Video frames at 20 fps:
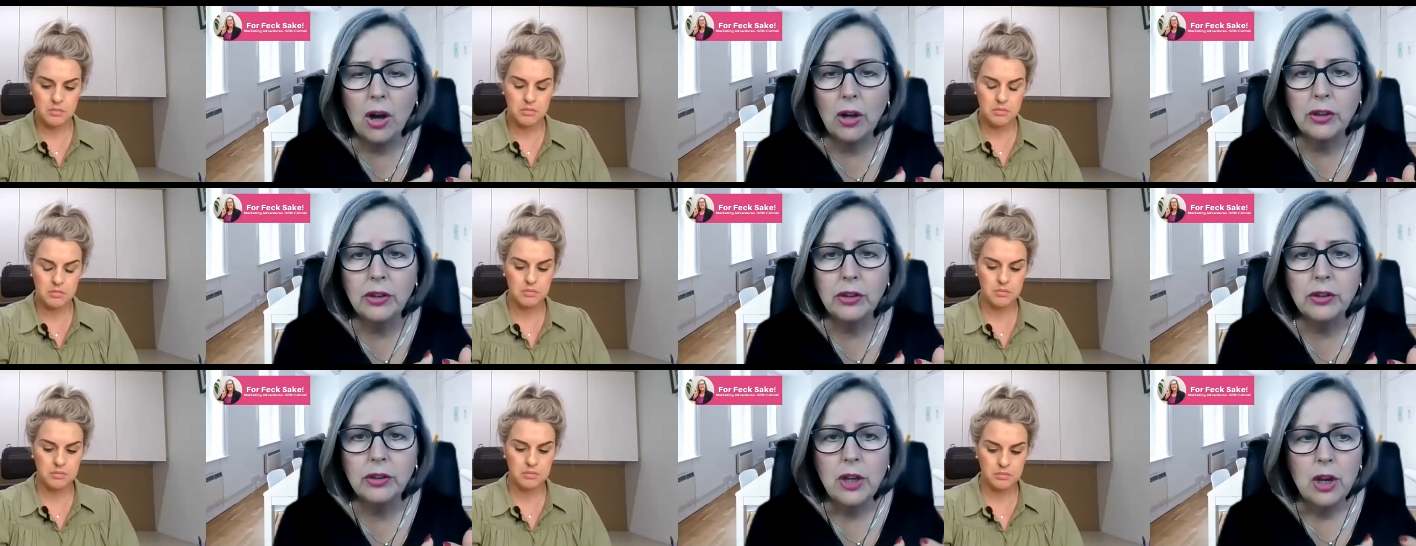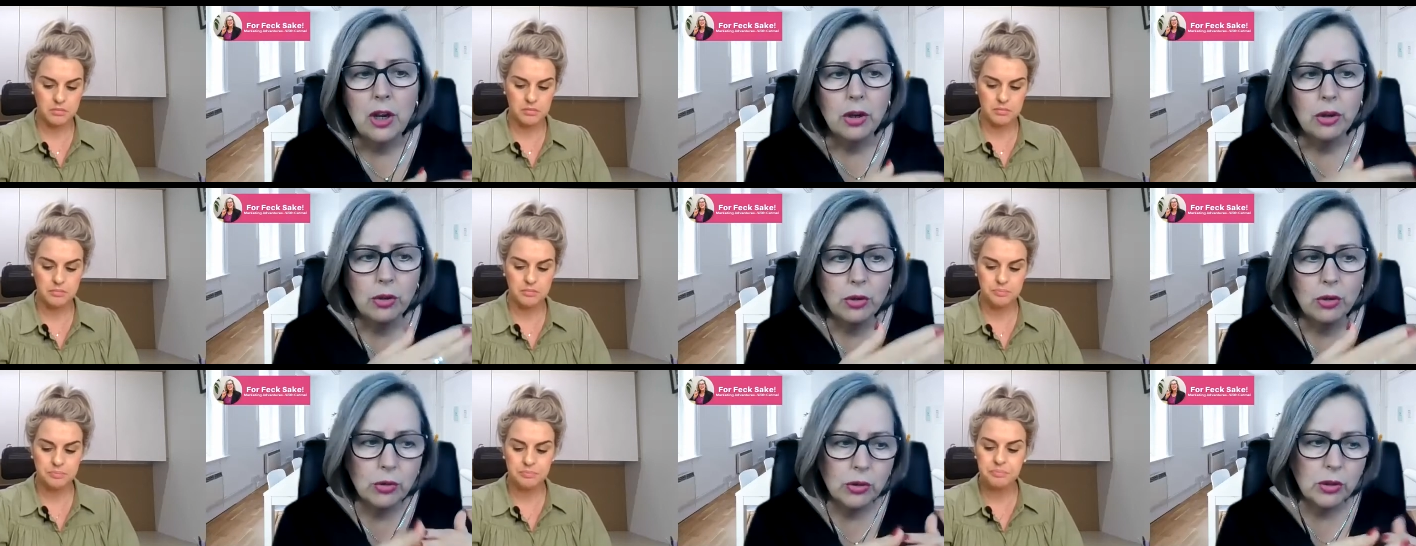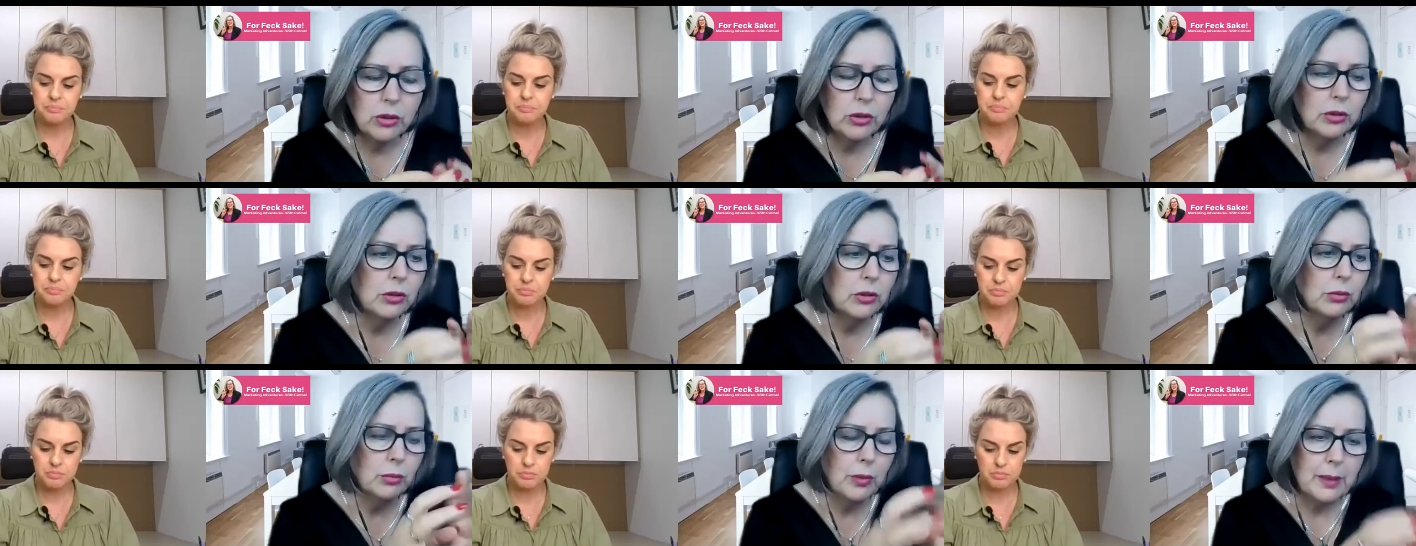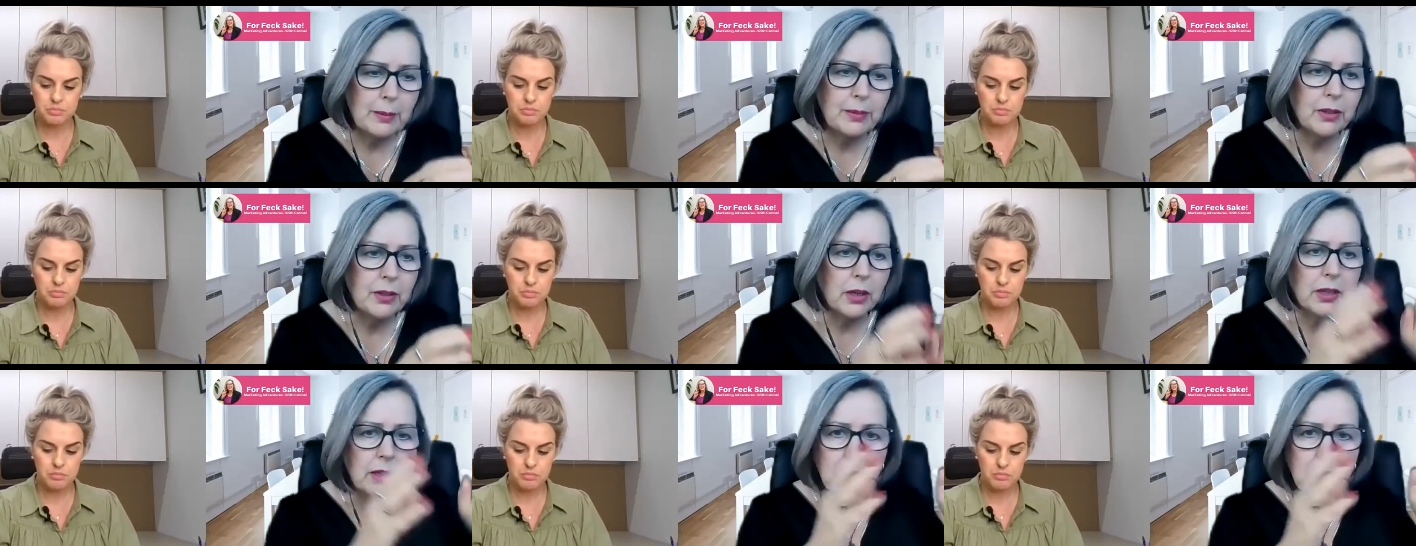Speaker 1: on Google
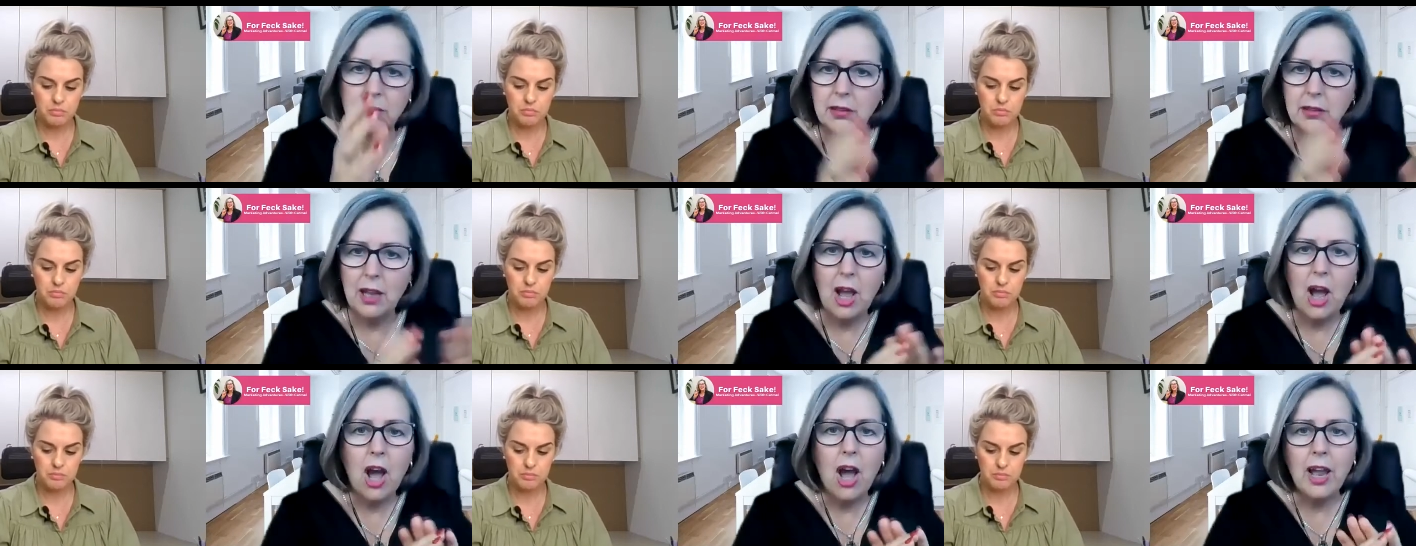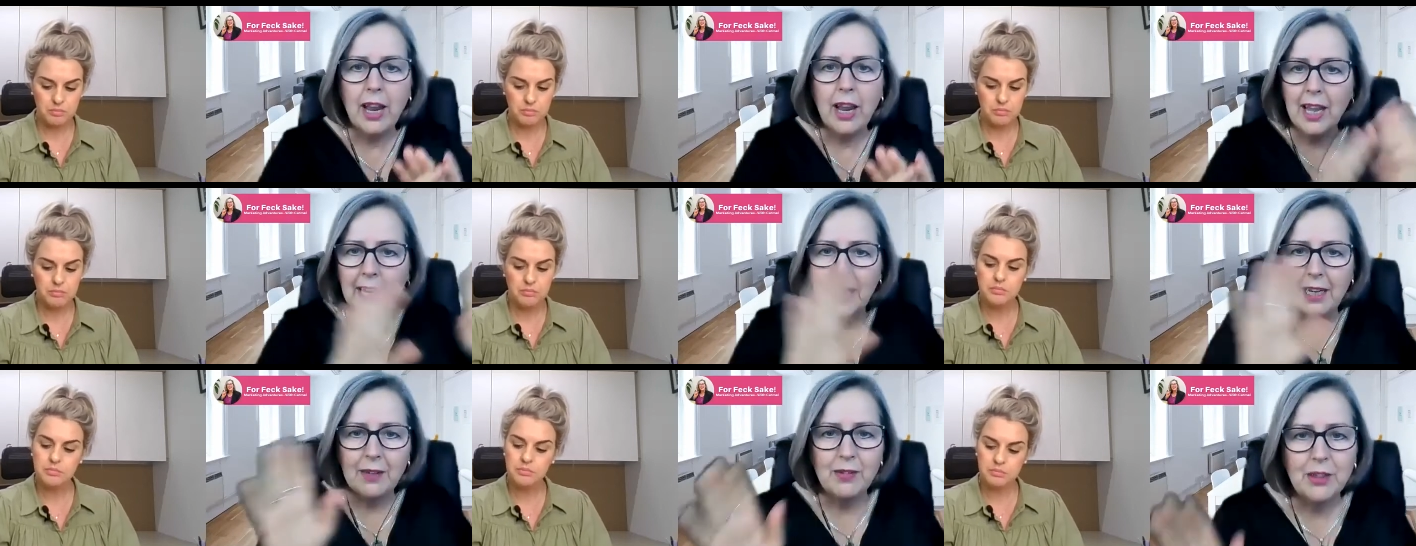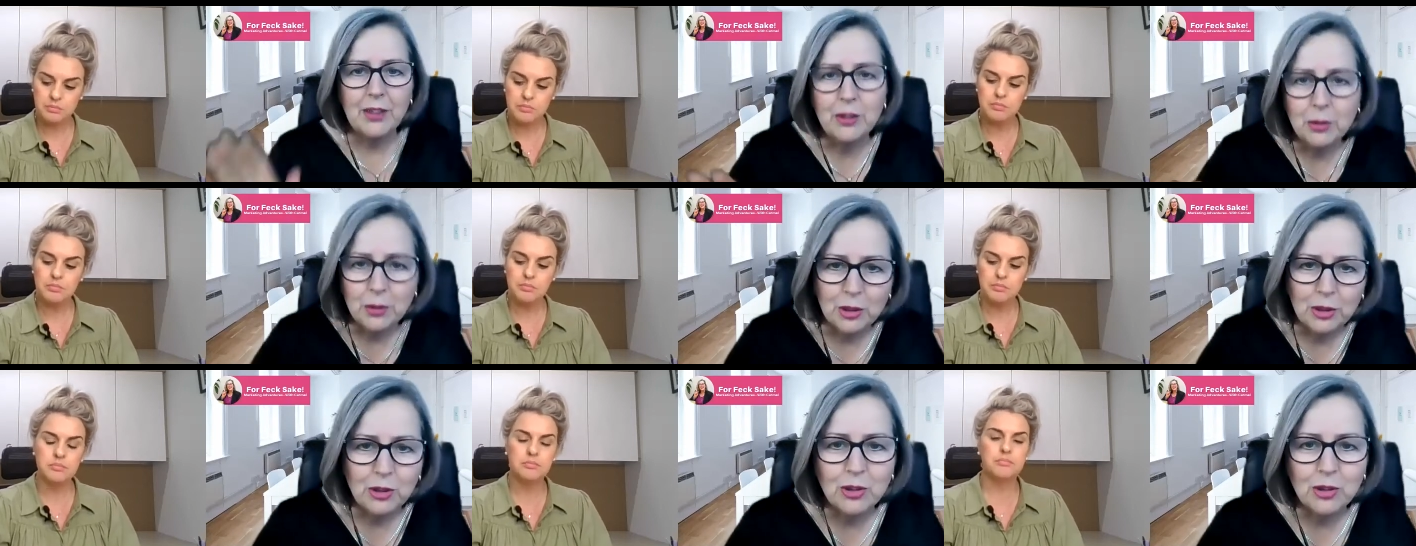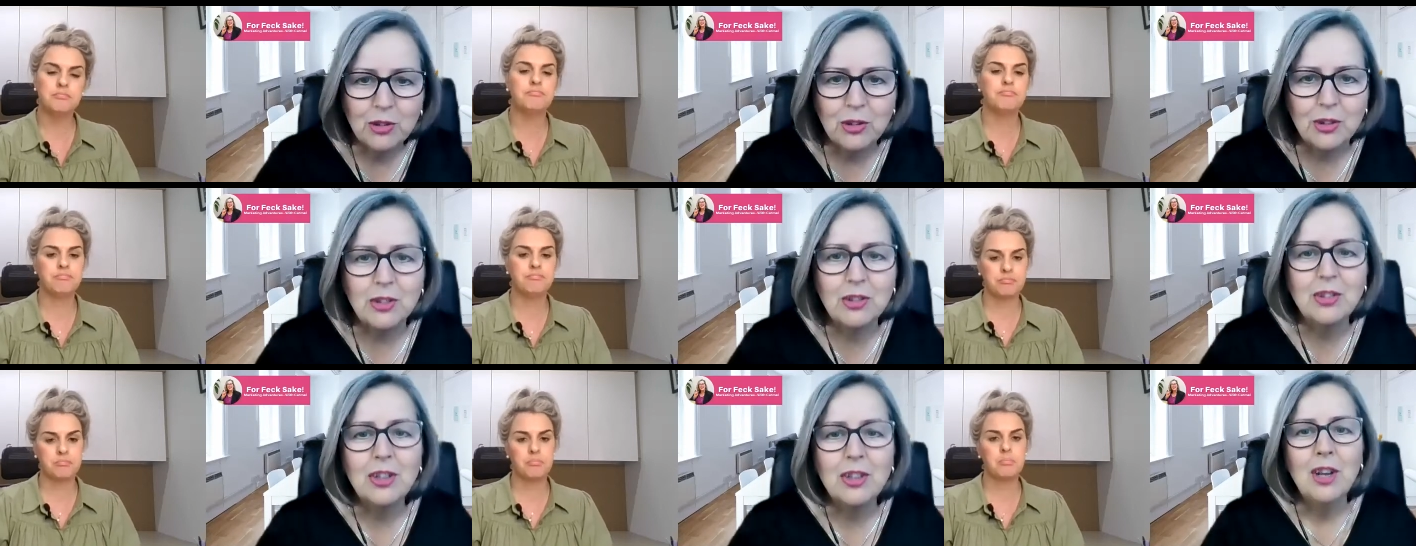websites. I can't even do it
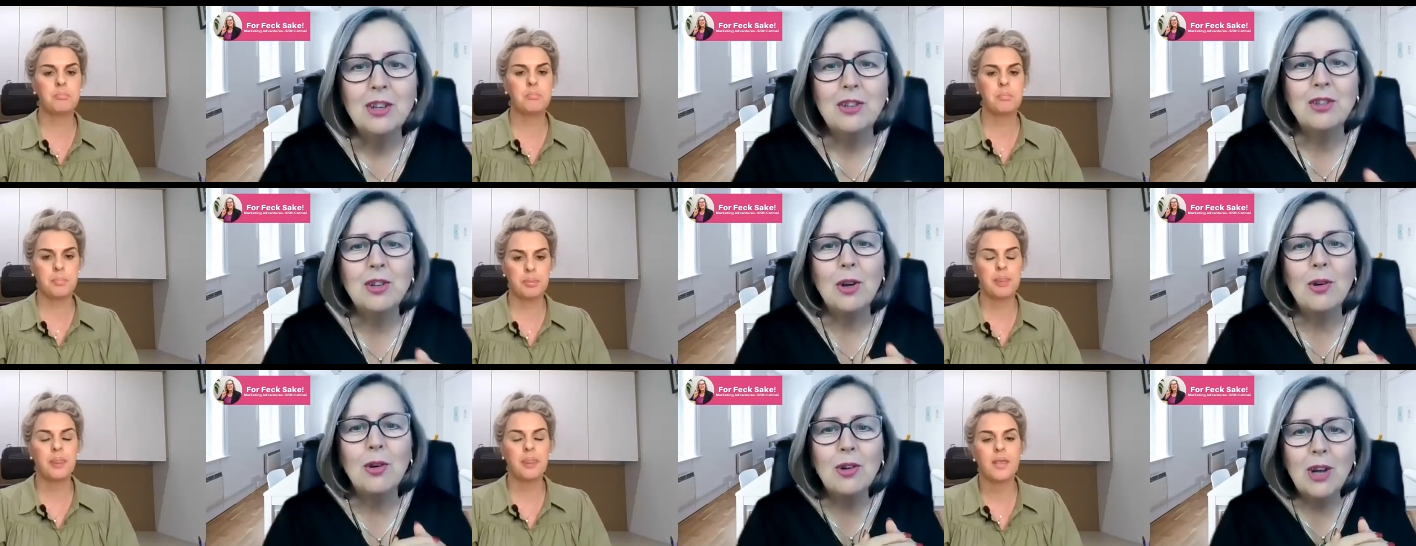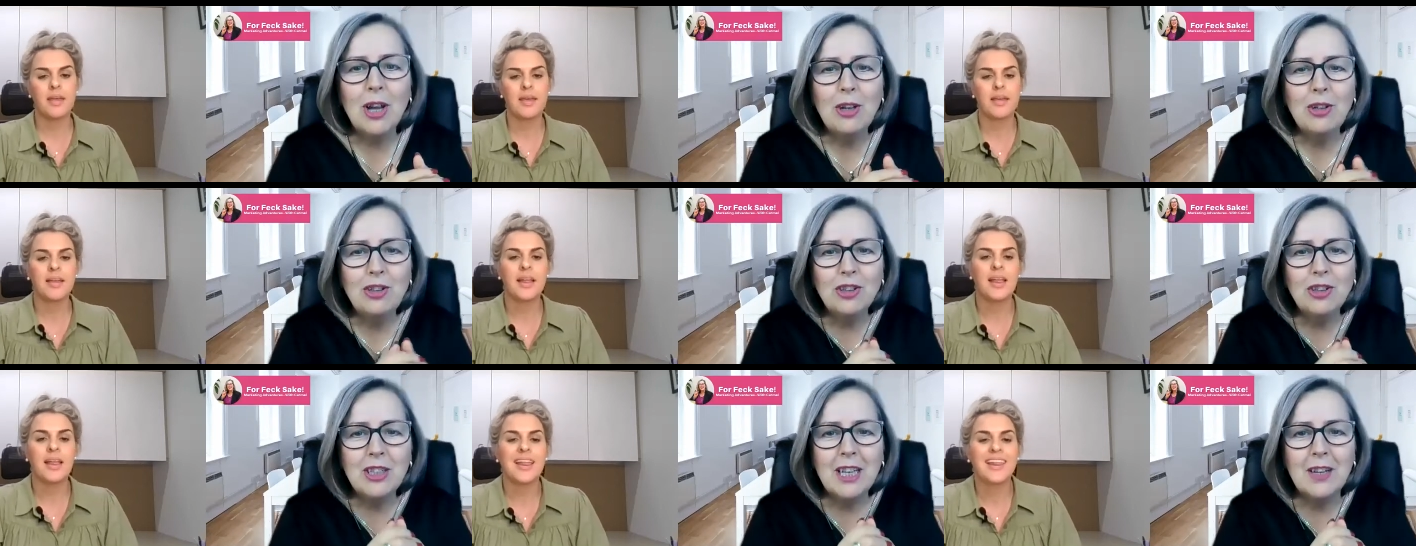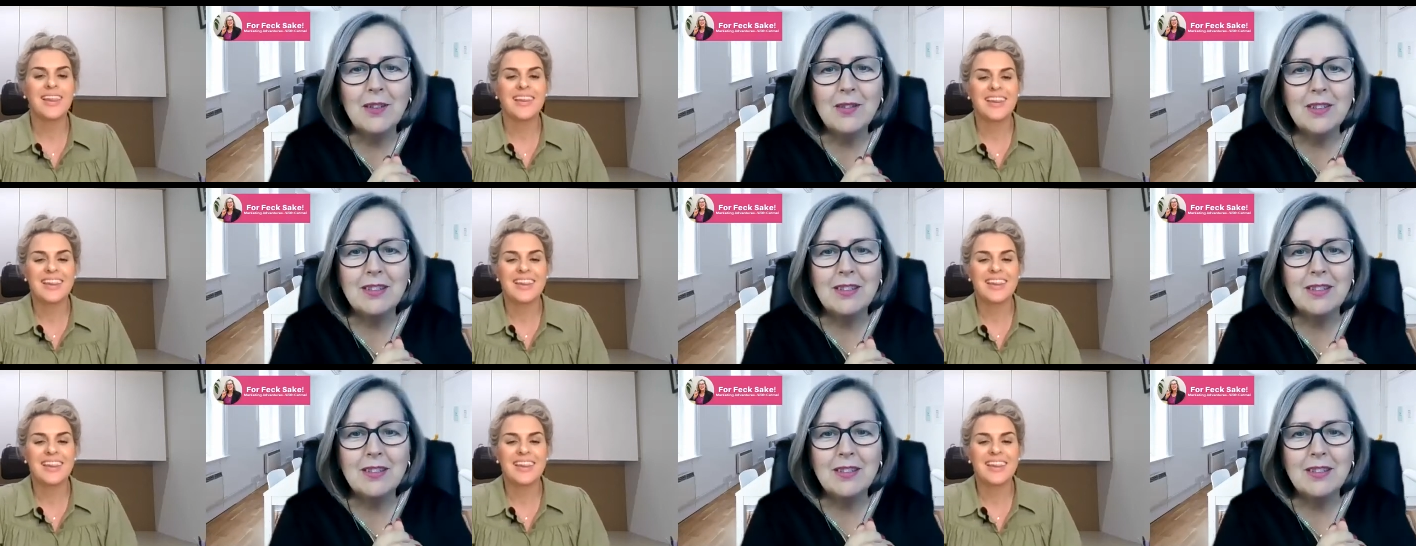justice. So, could you